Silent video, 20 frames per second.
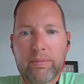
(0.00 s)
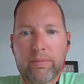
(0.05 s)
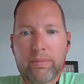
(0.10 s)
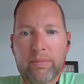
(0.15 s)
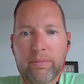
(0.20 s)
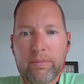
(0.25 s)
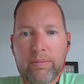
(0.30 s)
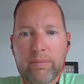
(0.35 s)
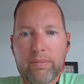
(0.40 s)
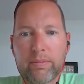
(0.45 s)

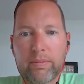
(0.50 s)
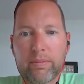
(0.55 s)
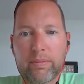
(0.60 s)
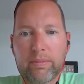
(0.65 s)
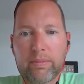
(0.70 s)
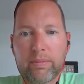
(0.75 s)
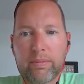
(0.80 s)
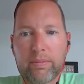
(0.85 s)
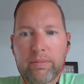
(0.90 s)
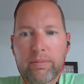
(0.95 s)

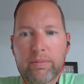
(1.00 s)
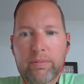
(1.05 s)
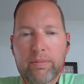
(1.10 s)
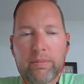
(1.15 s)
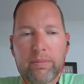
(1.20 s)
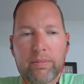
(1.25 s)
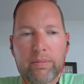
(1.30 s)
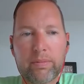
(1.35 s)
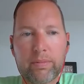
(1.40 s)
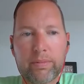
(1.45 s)

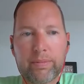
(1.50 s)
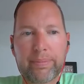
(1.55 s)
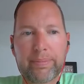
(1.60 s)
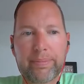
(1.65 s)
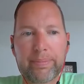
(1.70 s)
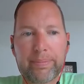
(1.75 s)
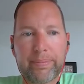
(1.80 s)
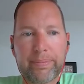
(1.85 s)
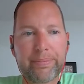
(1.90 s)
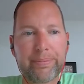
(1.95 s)

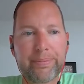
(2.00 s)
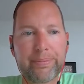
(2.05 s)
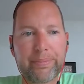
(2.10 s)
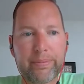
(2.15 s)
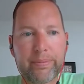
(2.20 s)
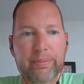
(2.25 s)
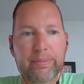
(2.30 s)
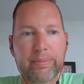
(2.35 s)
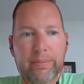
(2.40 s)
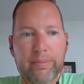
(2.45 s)

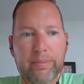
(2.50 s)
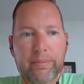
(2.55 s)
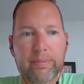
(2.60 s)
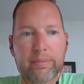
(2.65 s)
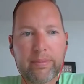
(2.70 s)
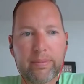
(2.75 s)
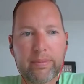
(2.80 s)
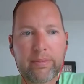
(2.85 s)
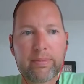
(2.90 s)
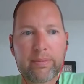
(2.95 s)

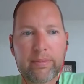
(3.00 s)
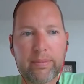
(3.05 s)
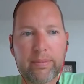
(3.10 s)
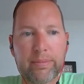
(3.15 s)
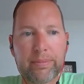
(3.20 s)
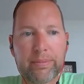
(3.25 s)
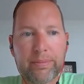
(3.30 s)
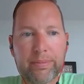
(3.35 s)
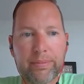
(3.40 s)
(silent)